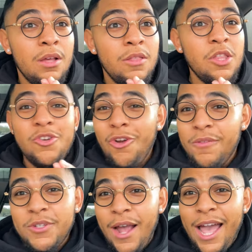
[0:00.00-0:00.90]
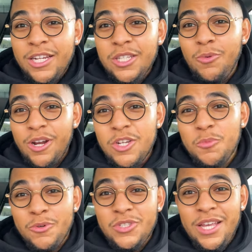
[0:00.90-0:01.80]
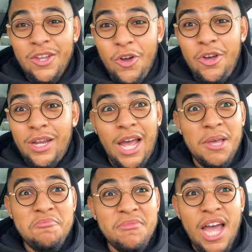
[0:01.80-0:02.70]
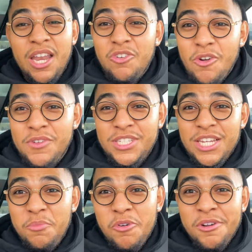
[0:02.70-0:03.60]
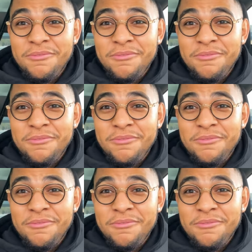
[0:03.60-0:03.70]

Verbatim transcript: the nerves are actually 100% gone. I'm not nervous anymore.